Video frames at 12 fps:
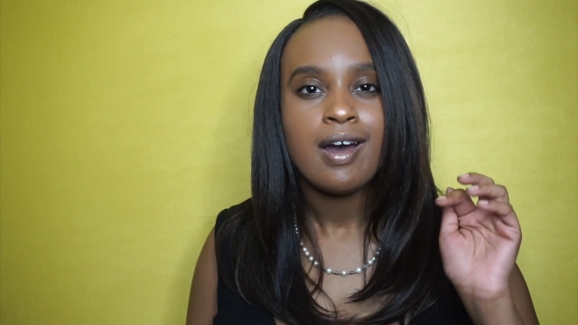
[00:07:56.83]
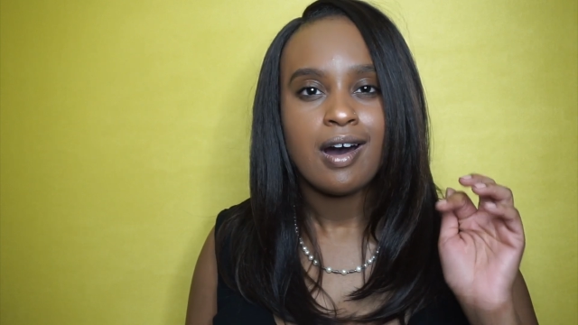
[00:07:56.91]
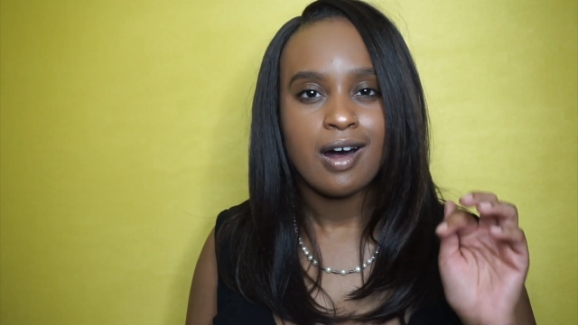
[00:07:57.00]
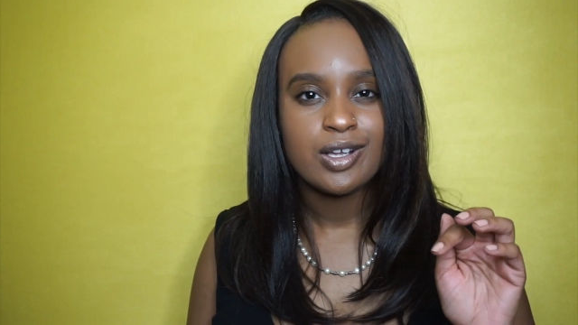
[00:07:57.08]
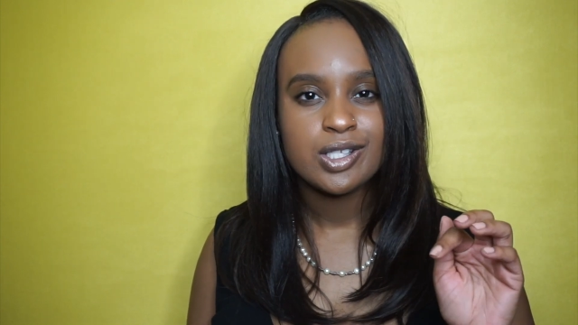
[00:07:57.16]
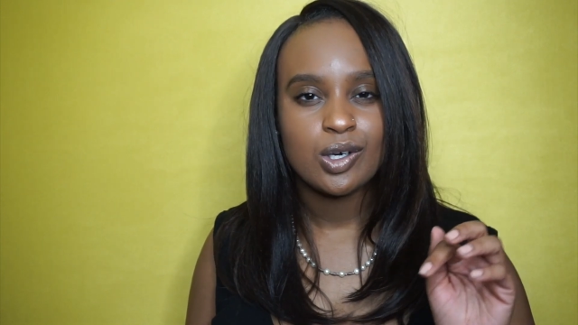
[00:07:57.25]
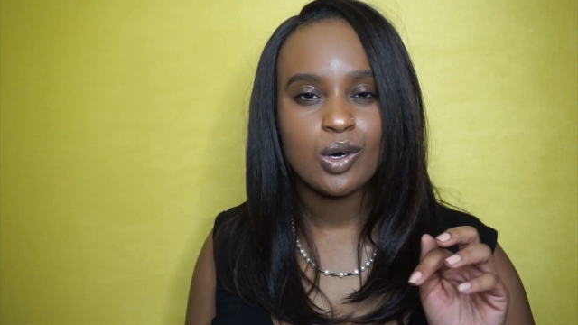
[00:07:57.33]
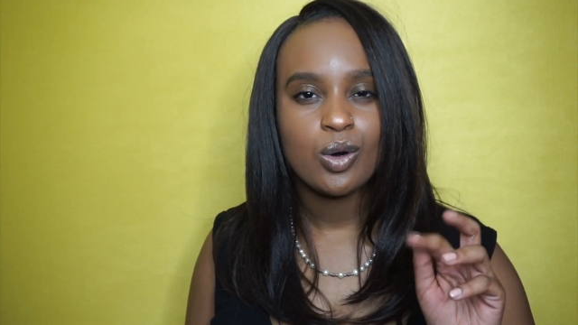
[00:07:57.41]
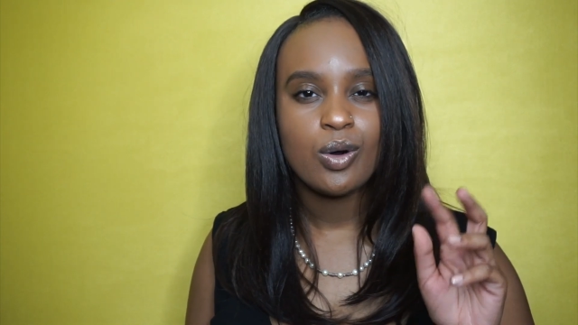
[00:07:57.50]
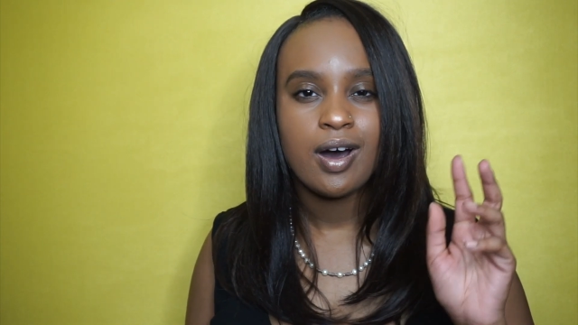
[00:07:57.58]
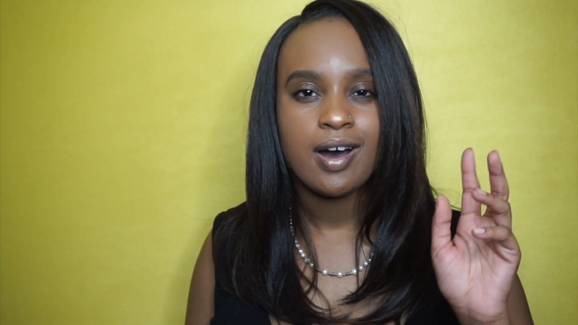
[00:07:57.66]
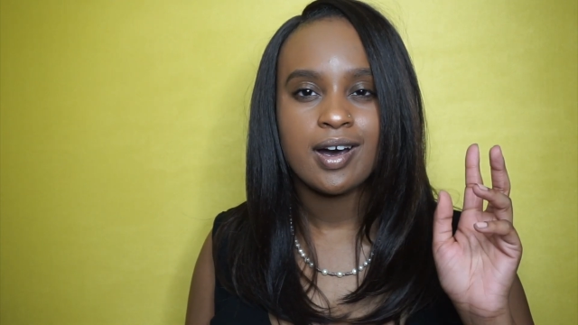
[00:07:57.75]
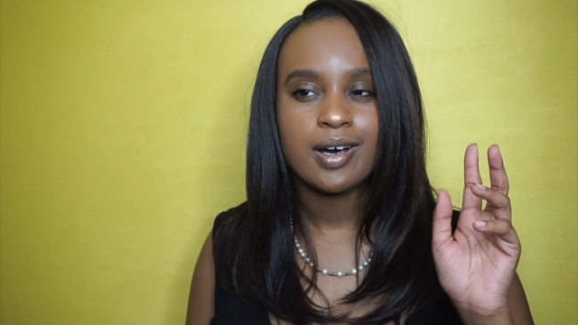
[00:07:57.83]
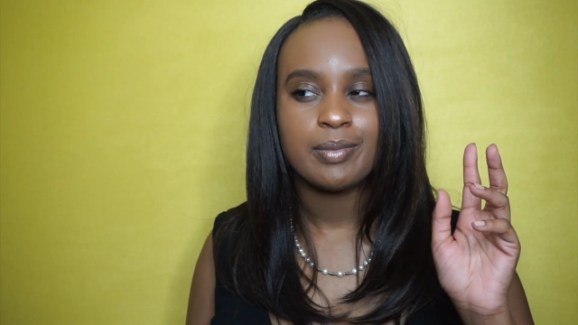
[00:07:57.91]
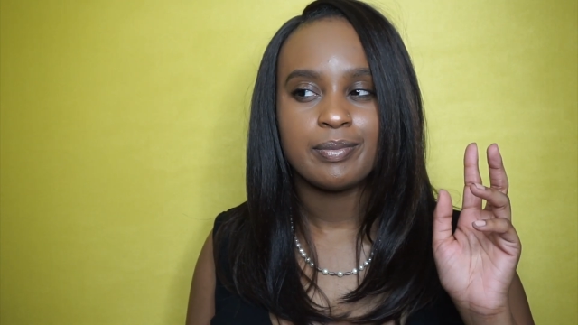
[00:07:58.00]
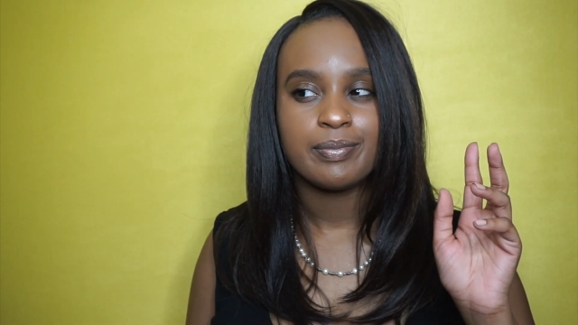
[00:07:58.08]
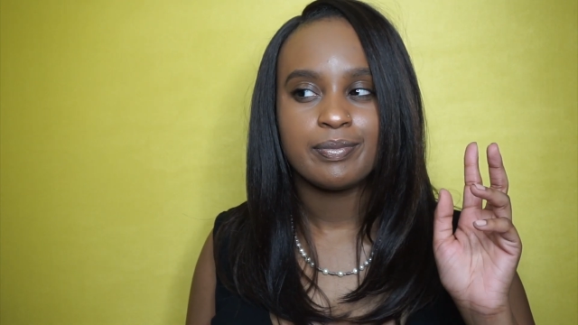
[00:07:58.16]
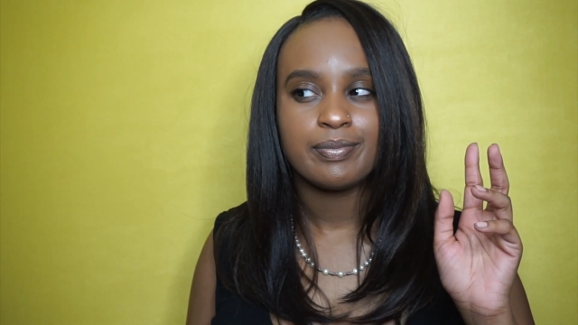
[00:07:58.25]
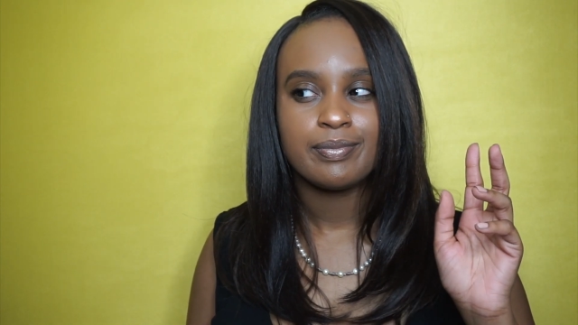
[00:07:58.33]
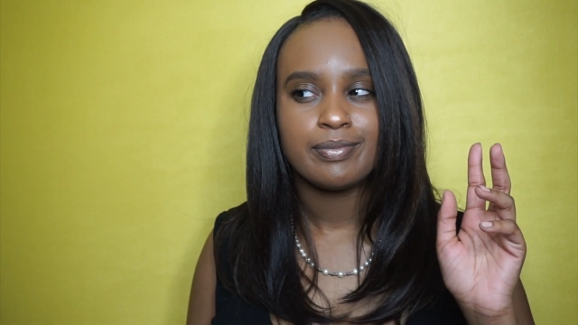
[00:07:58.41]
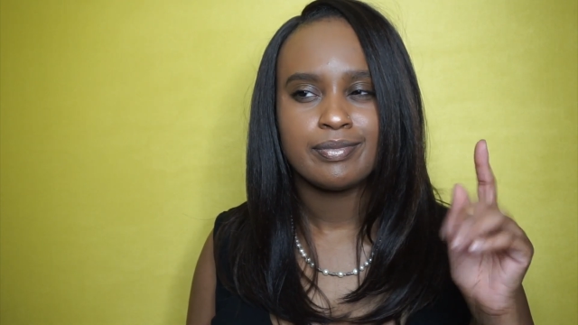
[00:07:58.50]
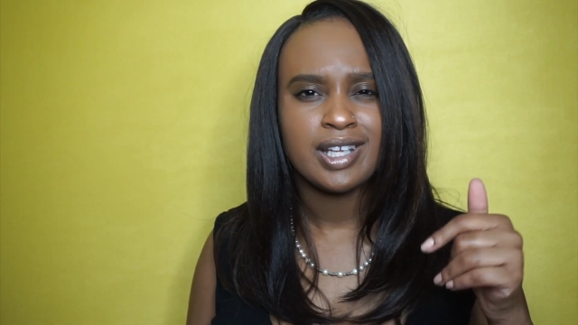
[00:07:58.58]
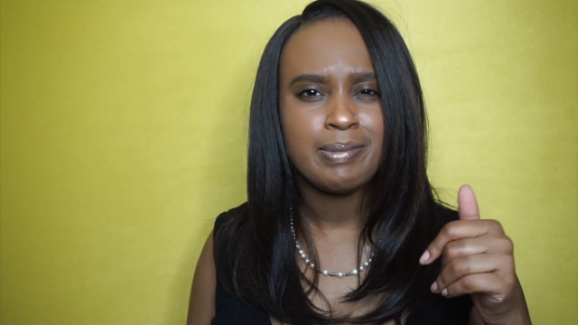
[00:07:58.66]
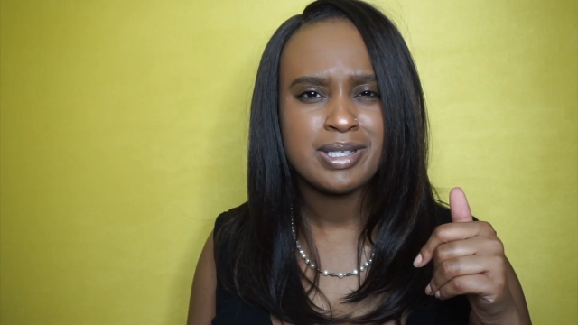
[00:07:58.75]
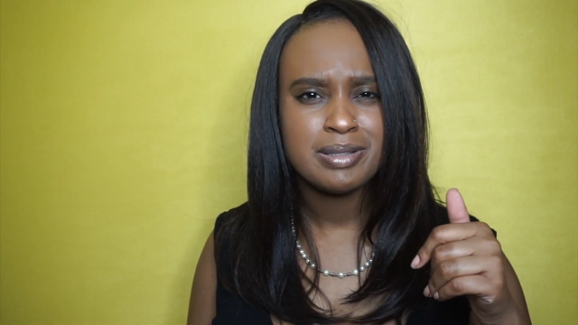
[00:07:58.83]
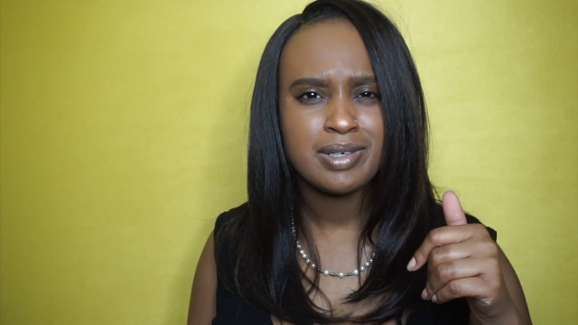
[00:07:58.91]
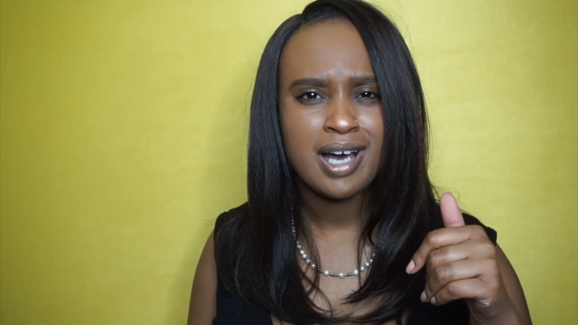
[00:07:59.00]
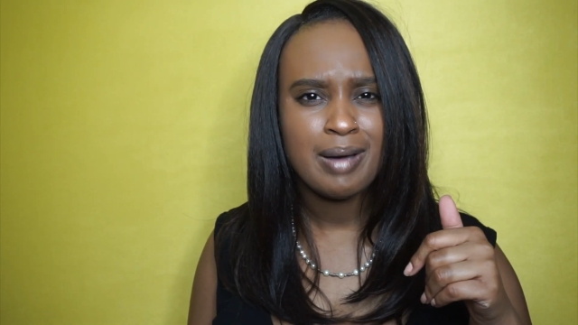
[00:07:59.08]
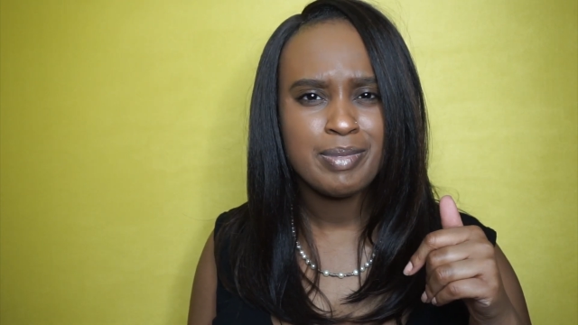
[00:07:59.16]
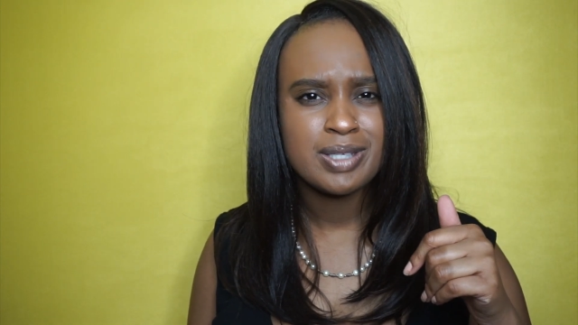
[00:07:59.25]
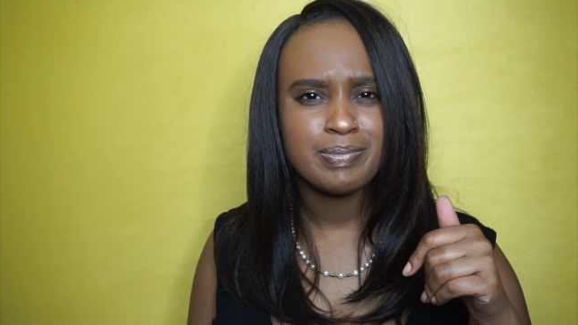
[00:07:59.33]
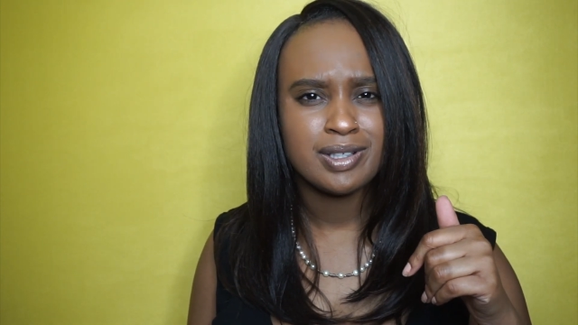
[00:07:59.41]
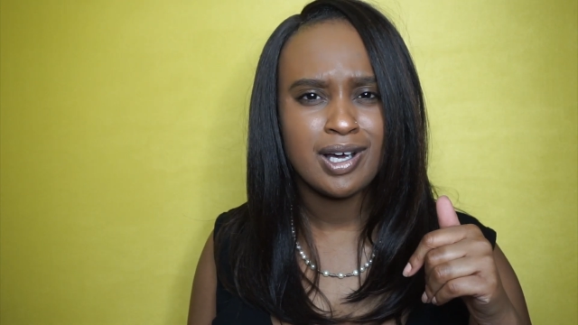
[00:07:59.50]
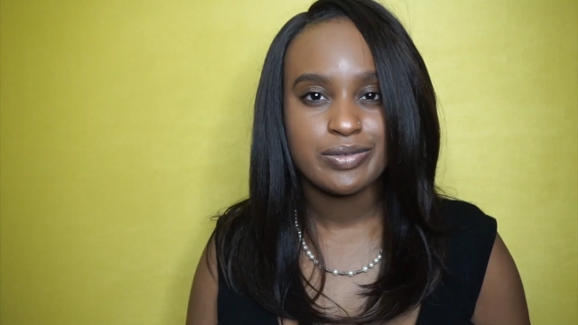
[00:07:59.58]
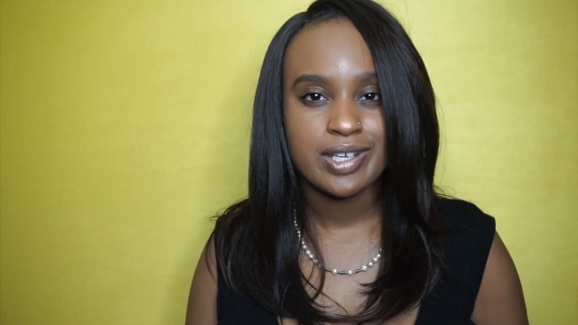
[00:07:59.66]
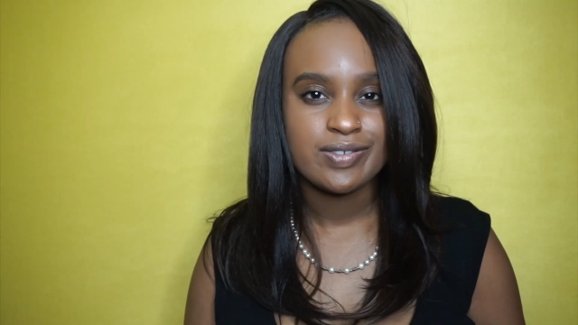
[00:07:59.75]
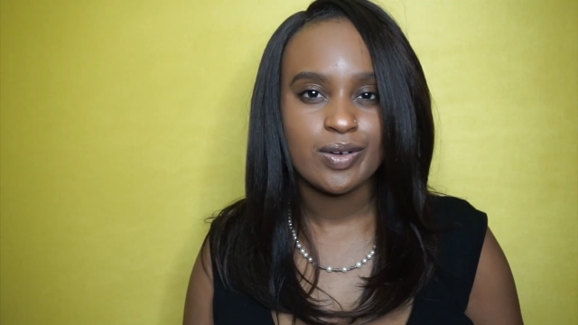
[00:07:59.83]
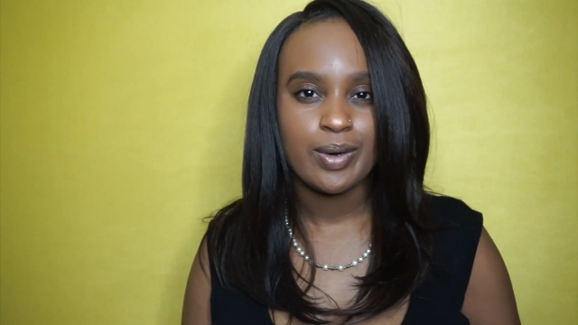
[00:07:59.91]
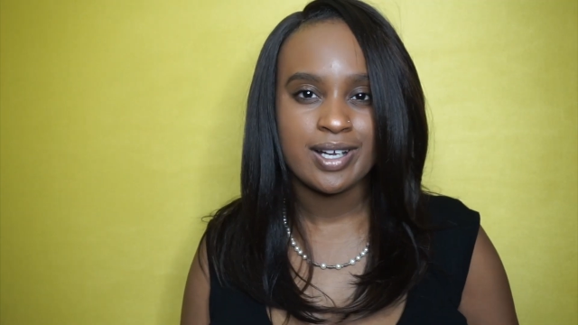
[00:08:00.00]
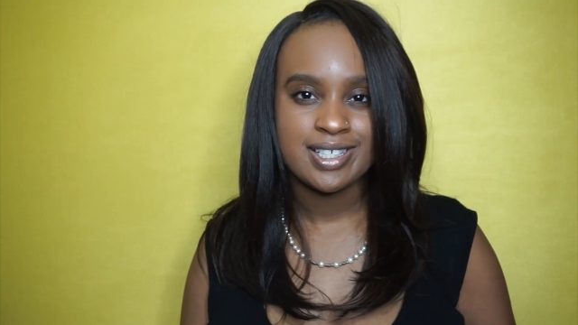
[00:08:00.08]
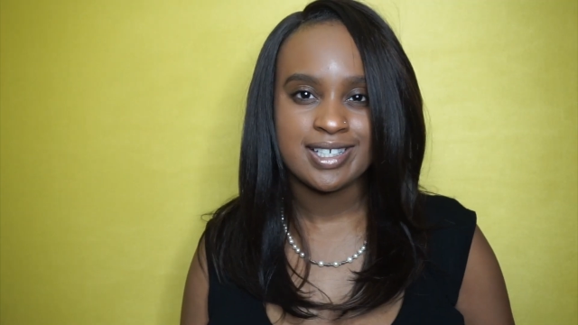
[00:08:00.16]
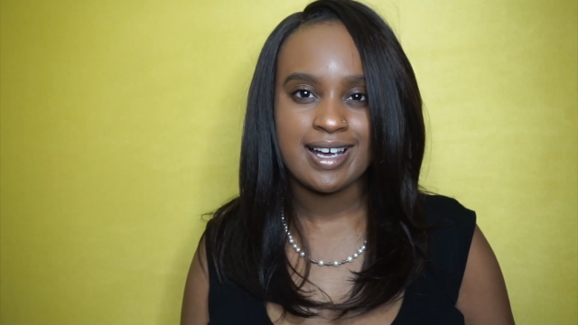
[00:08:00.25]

Also leave me some comments below. Thanks for watching,